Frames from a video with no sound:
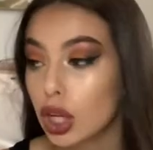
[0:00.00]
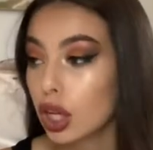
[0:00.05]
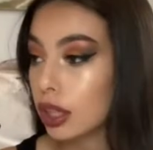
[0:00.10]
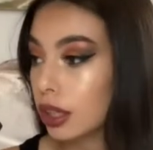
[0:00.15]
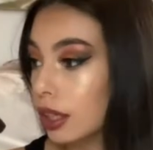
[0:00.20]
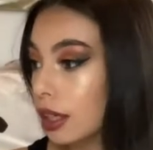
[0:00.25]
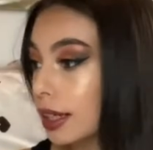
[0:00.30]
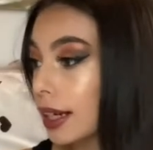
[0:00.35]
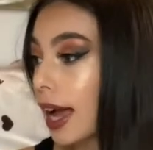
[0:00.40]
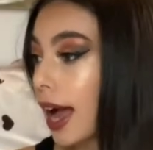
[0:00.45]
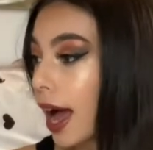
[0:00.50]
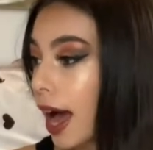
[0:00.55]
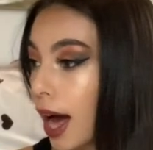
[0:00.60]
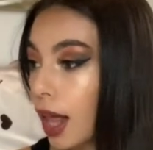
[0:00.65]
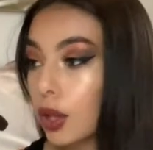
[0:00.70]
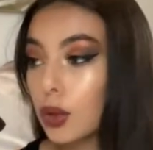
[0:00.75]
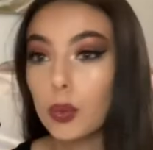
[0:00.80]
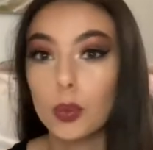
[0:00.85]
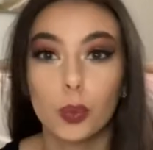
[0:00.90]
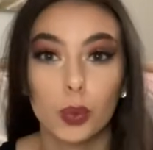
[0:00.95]
a good
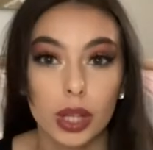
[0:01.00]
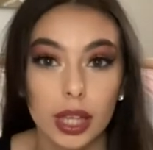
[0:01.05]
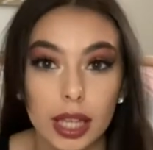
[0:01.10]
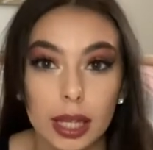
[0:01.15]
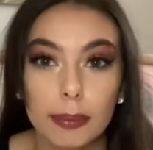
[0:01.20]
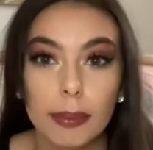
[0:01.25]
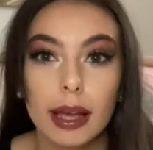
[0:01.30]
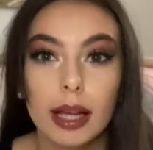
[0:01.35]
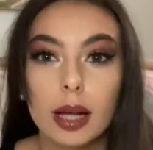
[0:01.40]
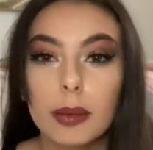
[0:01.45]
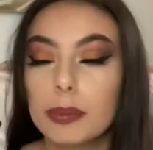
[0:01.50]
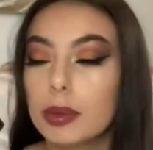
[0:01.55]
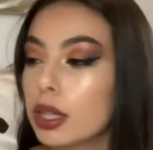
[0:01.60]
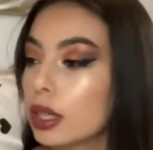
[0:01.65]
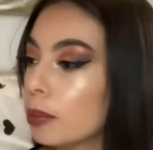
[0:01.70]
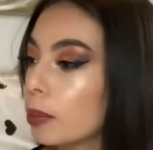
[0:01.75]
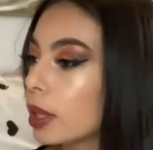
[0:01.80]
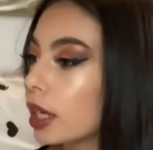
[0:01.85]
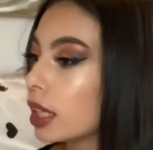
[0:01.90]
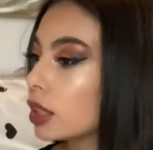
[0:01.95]
Halloween makeup
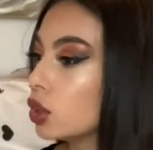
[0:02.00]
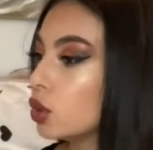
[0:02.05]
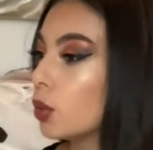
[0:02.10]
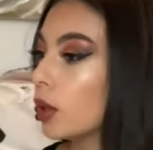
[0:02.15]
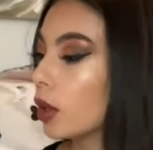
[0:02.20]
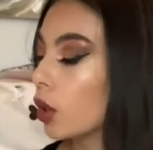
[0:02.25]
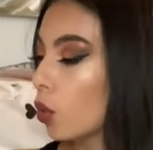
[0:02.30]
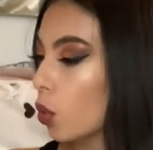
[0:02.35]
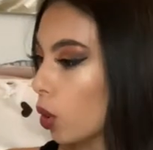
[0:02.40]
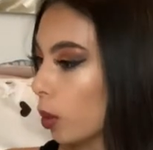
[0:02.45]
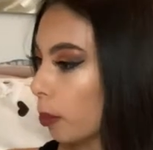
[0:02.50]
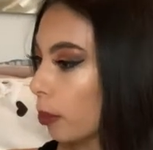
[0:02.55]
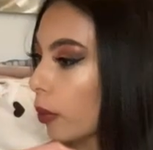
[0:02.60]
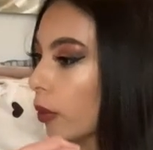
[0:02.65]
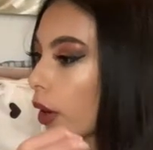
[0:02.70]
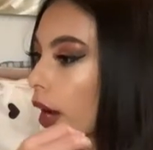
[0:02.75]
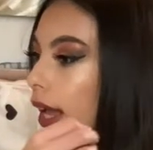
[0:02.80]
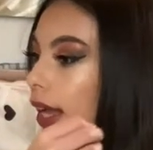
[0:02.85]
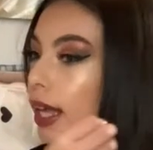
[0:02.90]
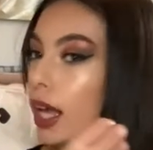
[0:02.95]
look because you
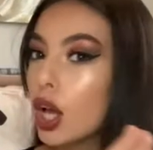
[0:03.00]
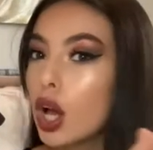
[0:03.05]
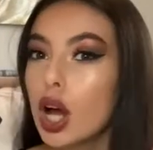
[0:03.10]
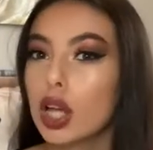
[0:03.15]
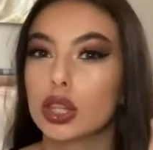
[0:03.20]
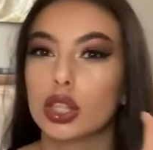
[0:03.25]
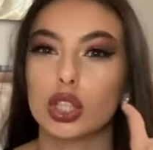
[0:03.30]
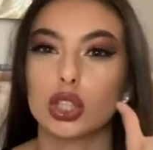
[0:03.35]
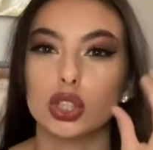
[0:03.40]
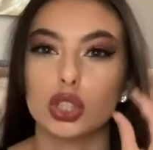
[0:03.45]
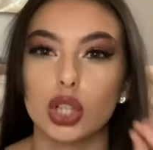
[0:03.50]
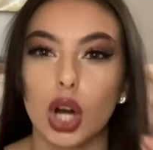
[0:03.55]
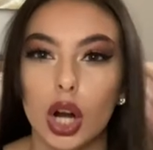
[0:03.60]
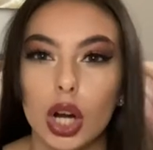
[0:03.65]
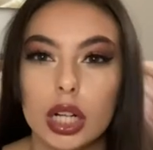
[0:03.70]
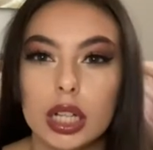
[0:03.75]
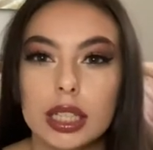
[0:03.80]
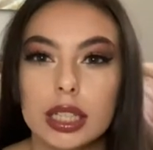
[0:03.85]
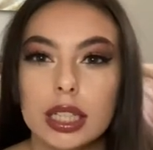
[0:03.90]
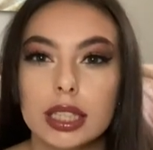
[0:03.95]
incorporate the
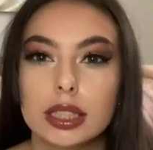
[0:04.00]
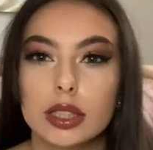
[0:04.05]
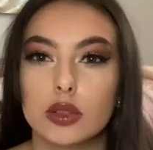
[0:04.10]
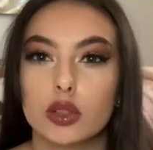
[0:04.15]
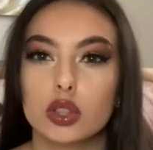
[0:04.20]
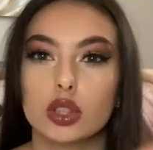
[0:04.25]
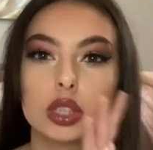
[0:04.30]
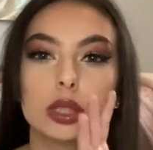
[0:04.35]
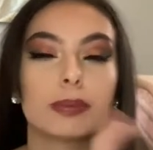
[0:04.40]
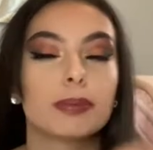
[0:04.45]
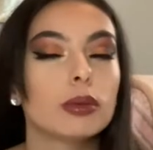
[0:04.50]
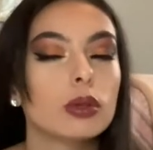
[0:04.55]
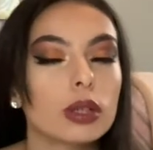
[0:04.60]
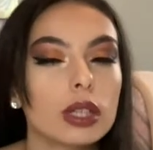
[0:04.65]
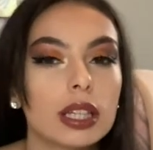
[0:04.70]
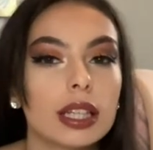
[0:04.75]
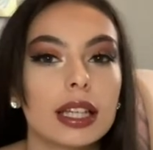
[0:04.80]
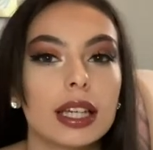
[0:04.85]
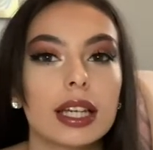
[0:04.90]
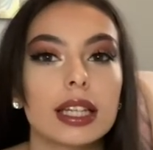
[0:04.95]
darkness of the
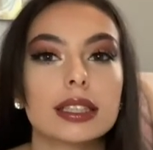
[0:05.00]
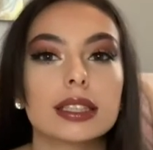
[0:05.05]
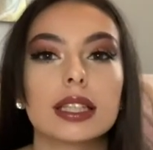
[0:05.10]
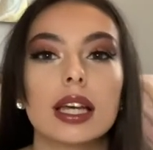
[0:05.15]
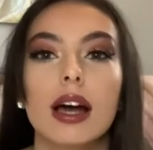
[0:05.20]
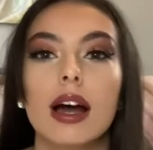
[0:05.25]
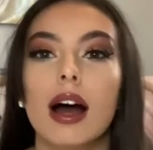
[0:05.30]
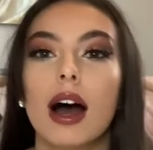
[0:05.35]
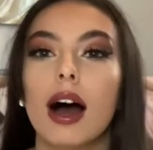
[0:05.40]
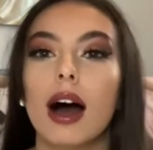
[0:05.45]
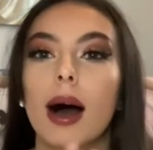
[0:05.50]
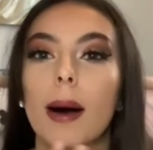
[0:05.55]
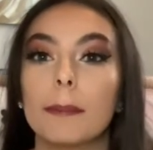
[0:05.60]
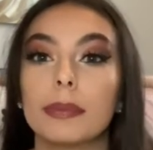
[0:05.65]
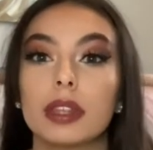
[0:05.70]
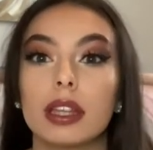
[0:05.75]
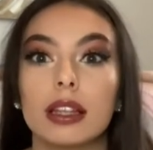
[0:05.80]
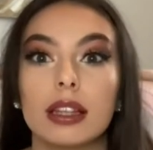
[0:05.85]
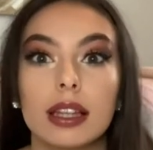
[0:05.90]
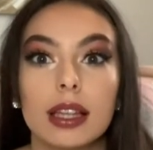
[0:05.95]
spookiness.
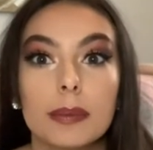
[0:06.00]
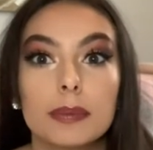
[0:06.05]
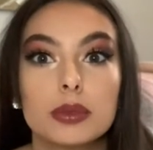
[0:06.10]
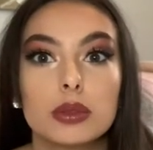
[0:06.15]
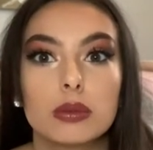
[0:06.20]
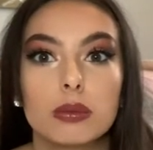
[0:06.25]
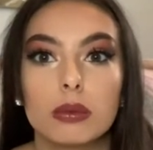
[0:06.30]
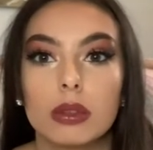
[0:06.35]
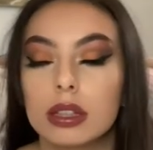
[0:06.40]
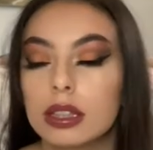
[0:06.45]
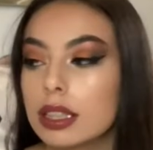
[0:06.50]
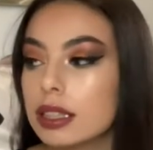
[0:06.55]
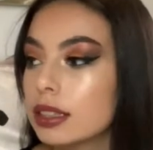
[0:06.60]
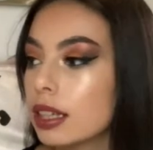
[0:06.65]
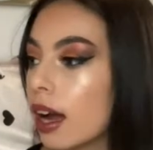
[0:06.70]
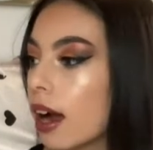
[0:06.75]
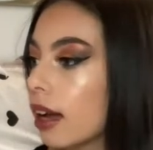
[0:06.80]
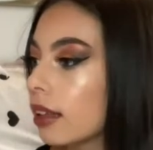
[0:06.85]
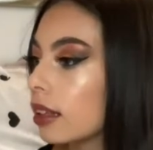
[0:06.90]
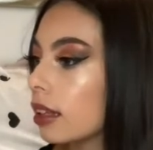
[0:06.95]
The lips really
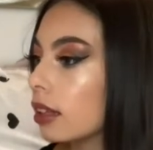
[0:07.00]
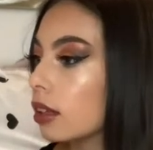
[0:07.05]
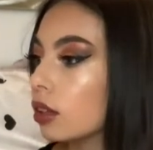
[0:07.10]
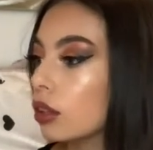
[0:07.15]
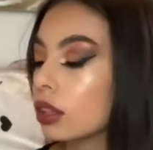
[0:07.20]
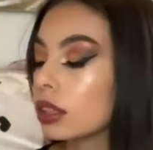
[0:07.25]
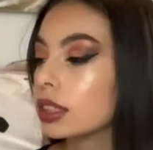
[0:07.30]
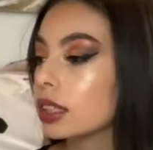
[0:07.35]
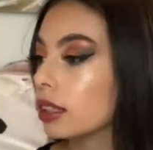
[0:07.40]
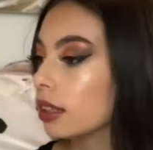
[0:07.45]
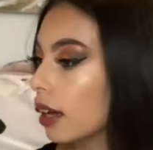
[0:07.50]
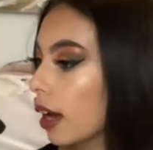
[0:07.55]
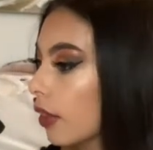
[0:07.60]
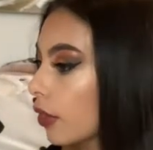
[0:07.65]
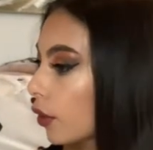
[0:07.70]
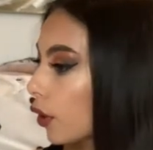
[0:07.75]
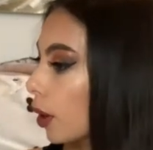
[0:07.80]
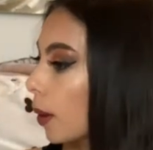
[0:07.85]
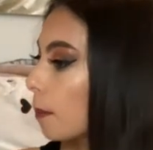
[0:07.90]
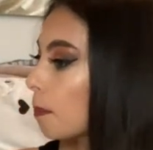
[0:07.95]
tie the look
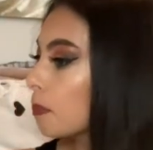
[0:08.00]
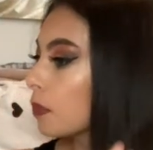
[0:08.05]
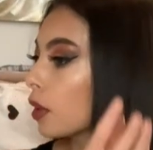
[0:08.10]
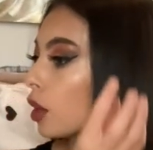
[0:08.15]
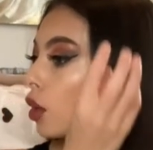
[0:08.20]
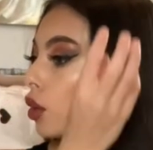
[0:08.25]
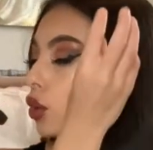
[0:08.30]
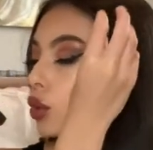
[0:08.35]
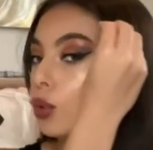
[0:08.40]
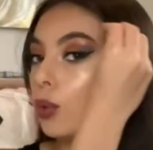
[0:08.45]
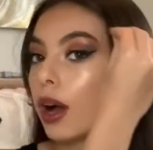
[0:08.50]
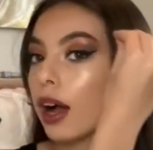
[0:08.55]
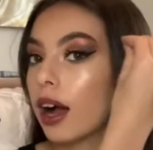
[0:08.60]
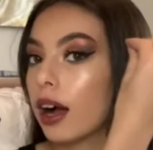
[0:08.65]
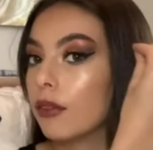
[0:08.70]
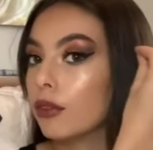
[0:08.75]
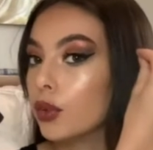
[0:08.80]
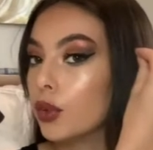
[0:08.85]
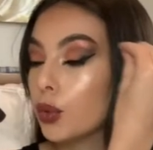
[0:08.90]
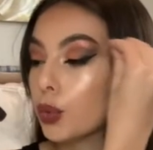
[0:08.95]
together. You
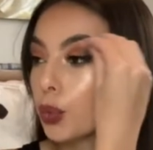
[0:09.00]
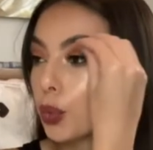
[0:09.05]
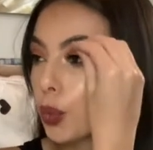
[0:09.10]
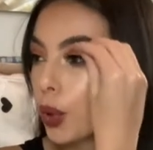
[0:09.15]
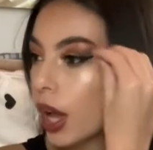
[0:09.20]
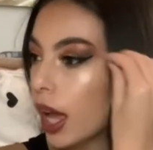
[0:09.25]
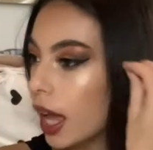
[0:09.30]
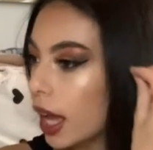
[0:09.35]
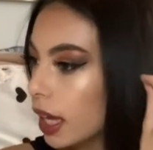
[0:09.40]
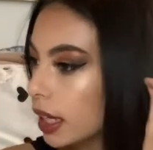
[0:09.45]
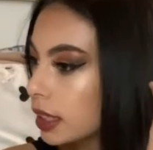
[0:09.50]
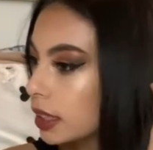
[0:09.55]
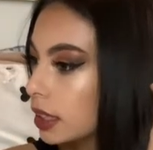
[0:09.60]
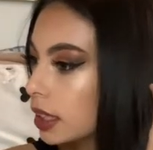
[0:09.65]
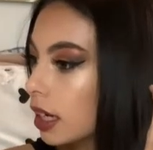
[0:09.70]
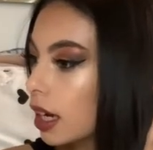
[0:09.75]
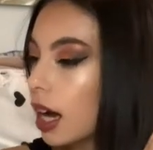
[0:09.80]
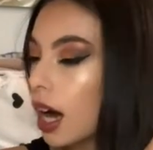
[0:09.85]
have the red,